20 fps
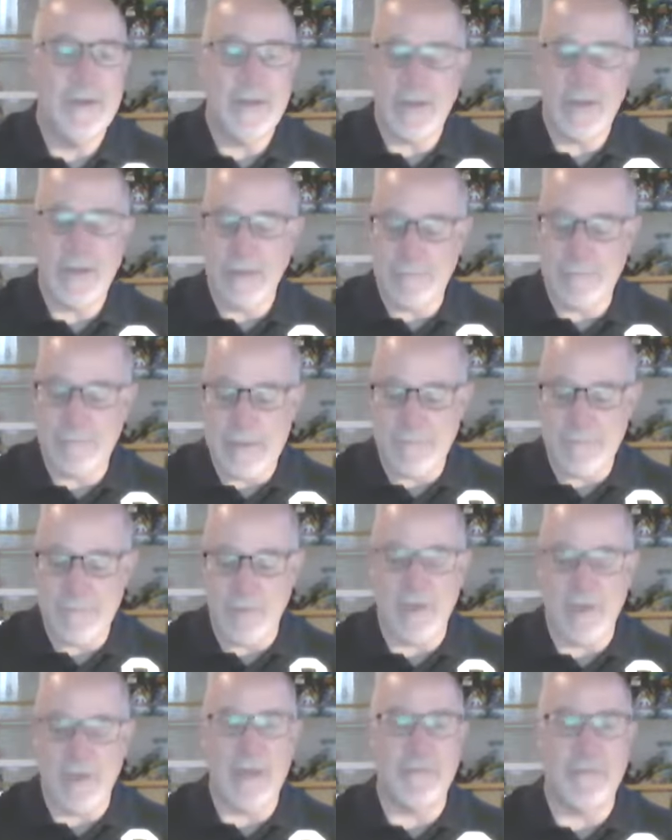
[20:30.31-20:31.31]
You need
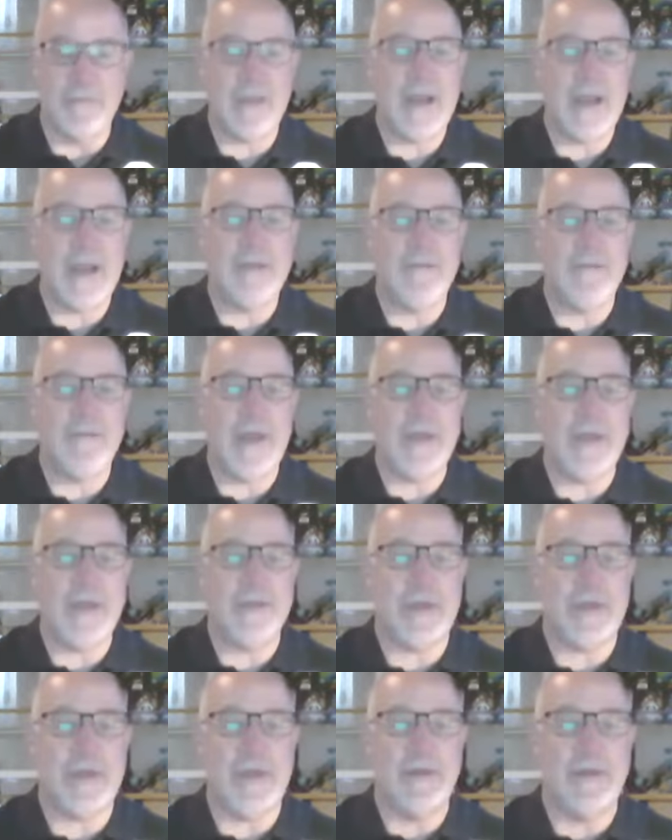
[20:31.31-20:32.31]
people of like faith
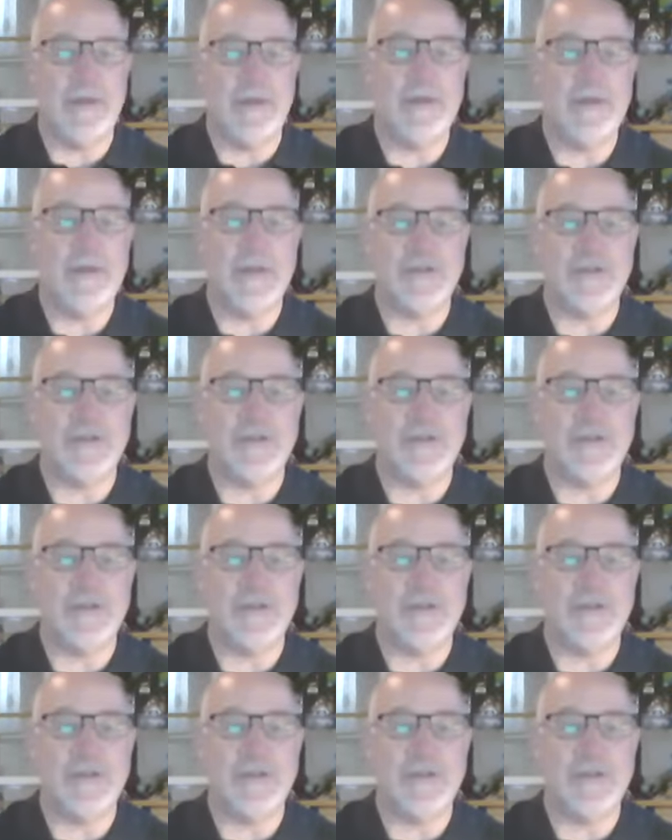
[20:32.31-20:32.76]
that can can